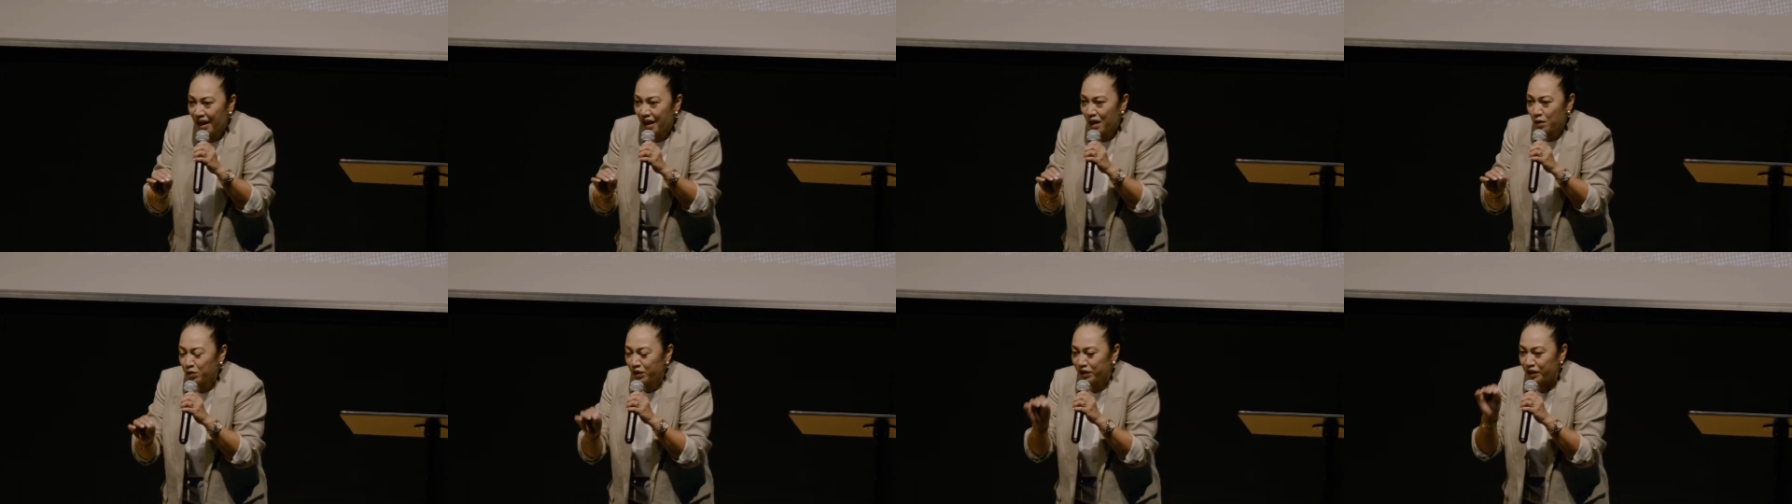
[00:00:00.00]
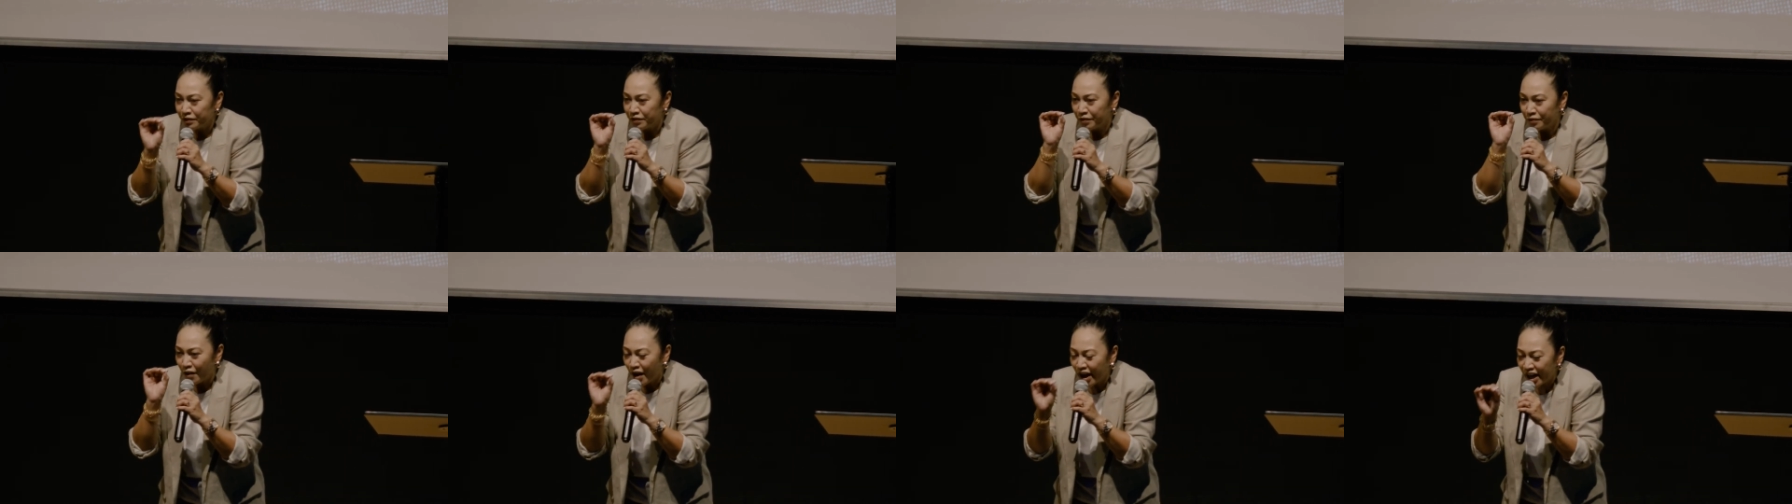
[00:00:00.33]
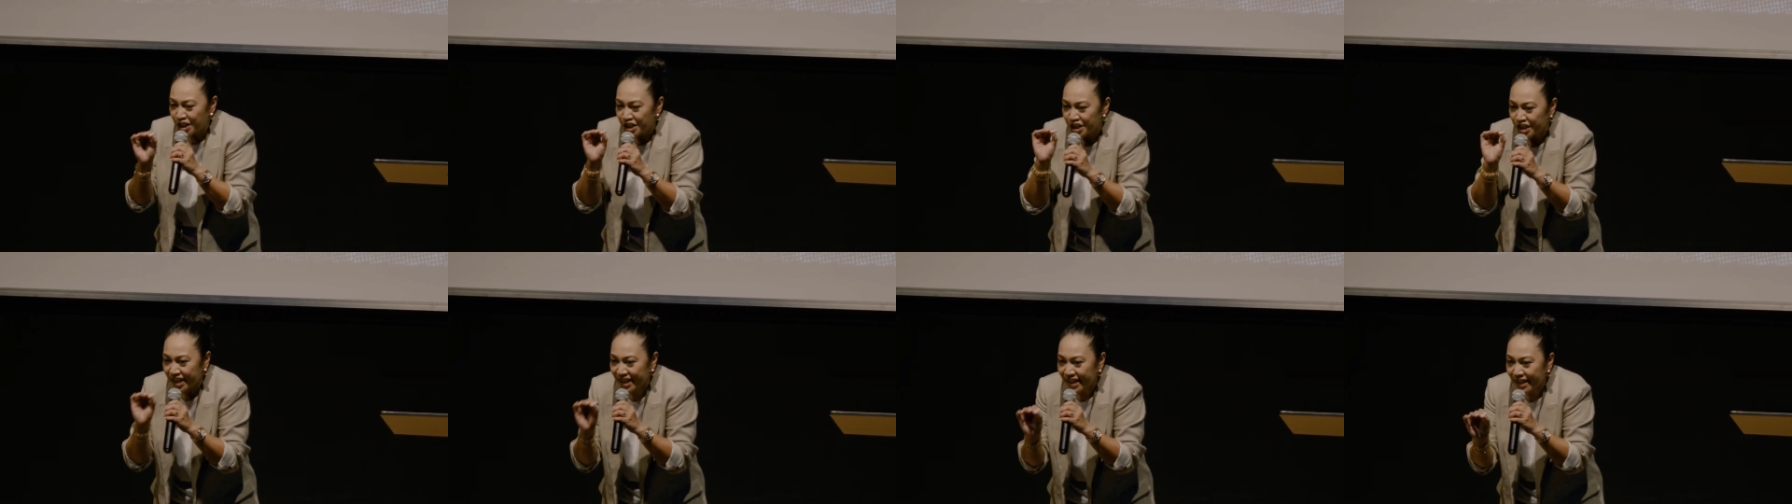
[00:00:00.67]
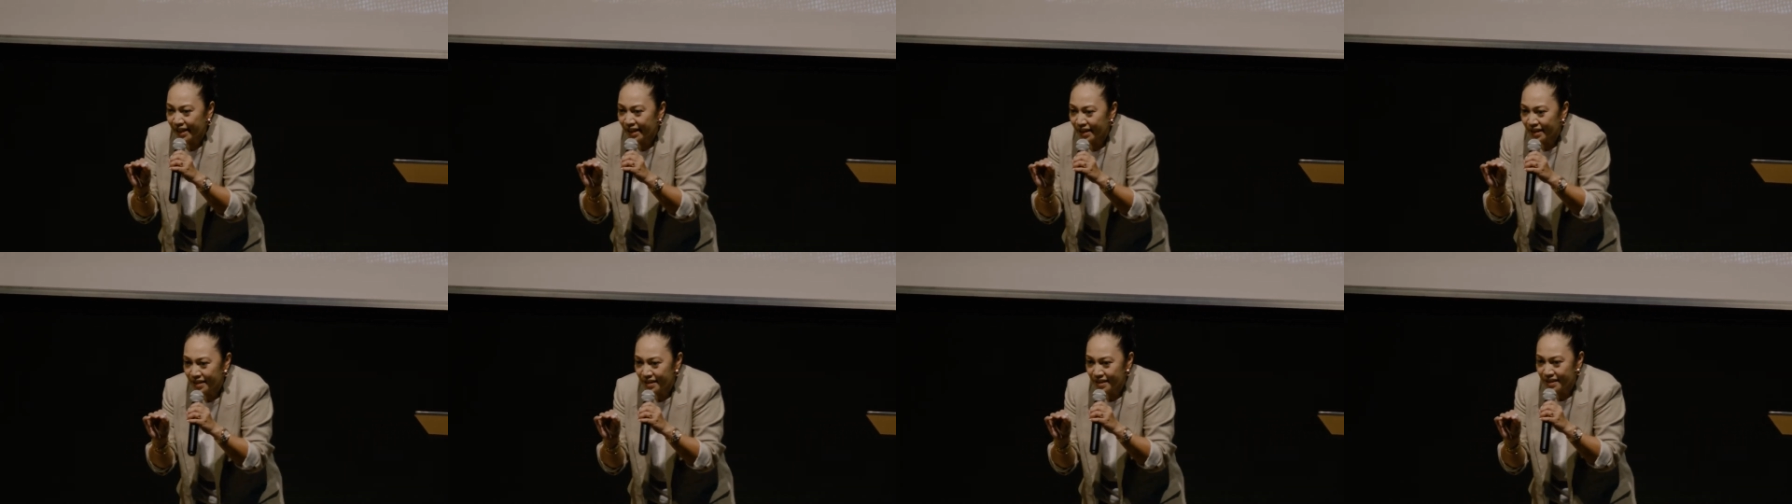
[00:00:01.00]
with fresh
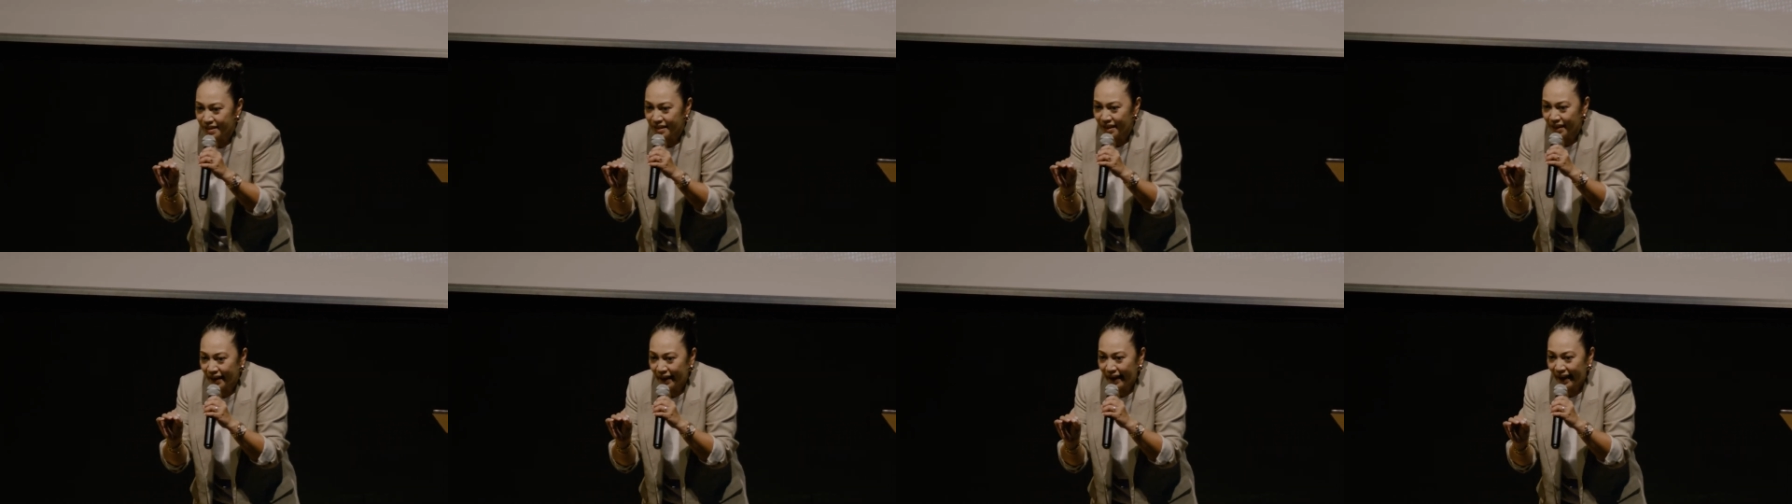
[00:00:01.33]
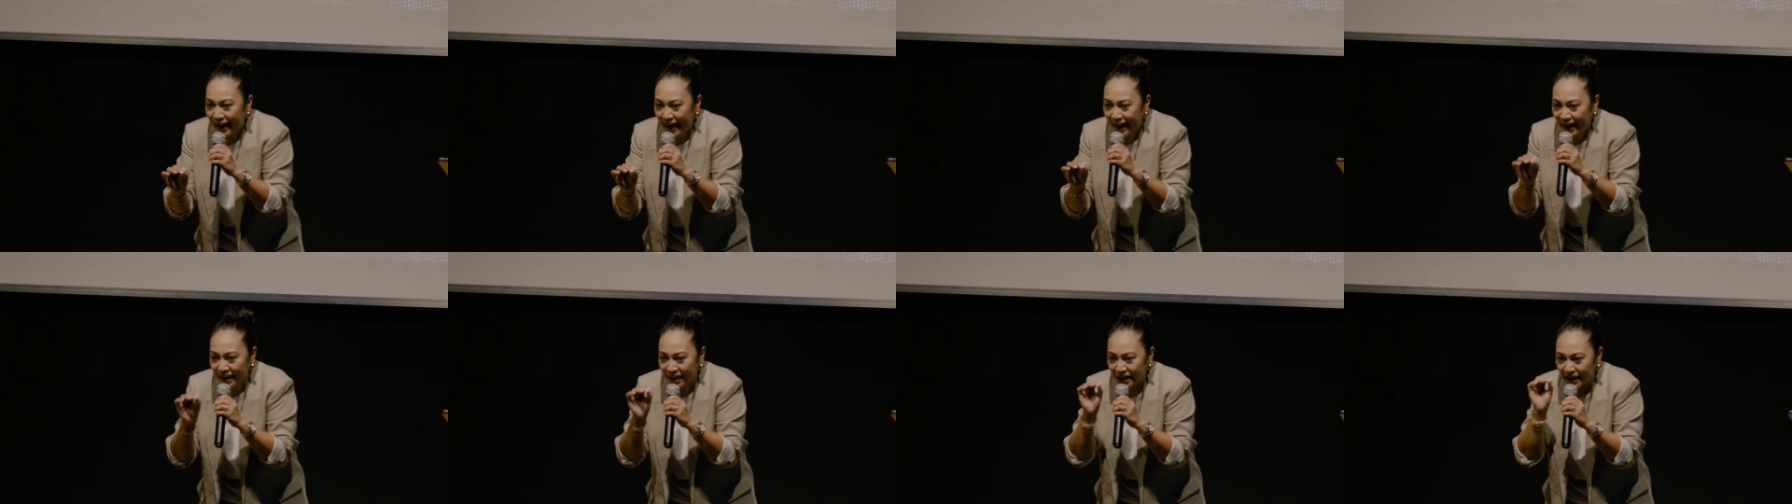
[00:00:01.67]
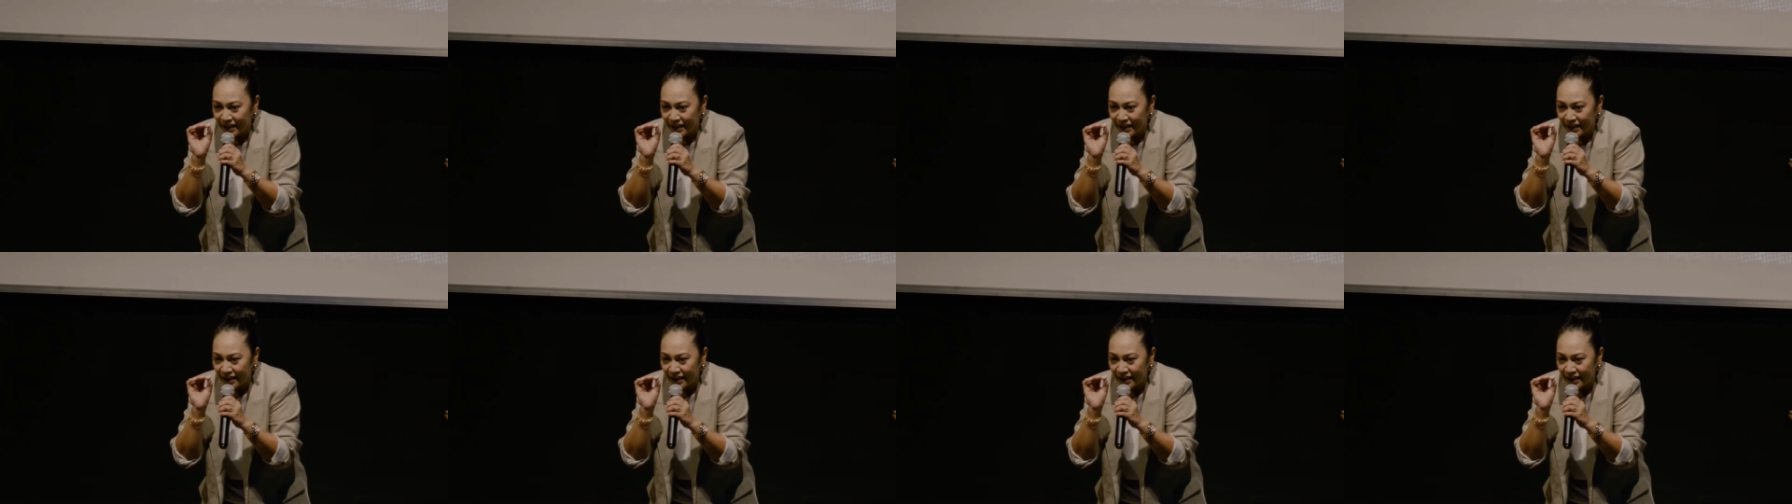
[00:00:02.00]
ears and a